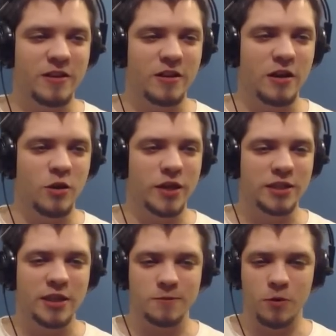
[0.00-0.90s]
Oh wait,
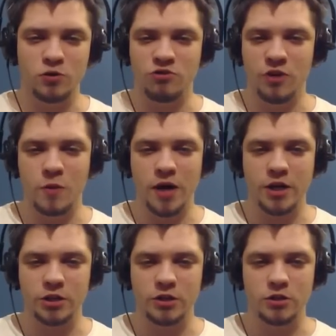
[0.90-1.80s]
explosion
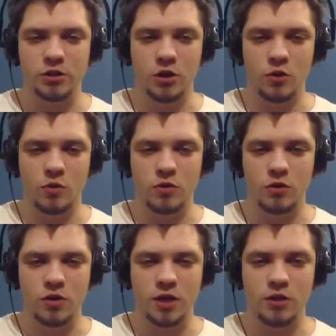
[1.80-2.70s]
required. So you
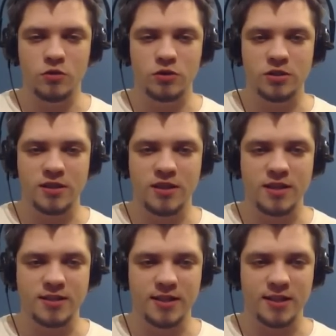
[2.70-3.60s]
can use these
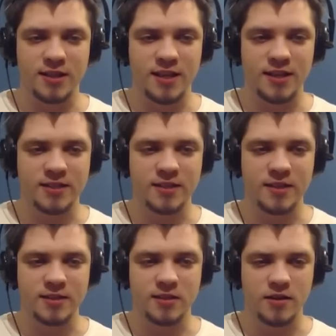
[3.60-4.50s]
little things,
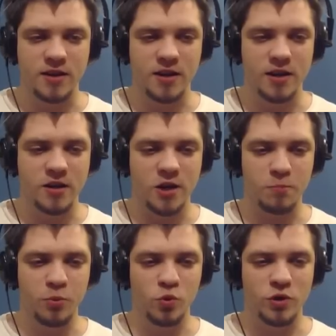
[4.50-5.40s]
these
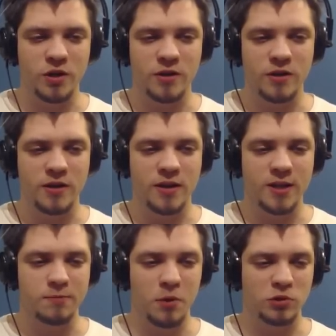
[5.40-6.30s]
harpoon,
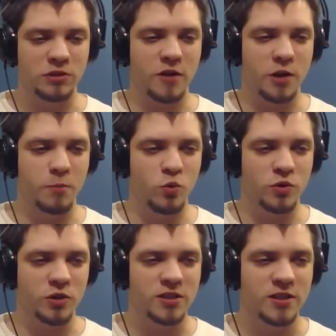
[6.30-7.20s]
explosive
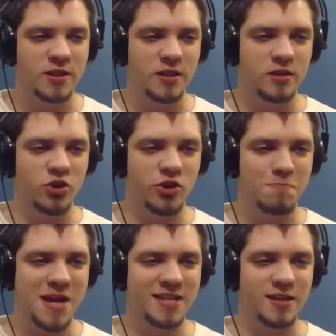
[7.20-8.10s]
harpoons. They're
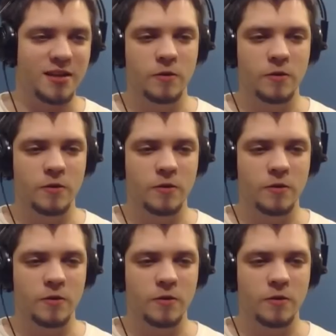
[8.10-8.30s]
amazing.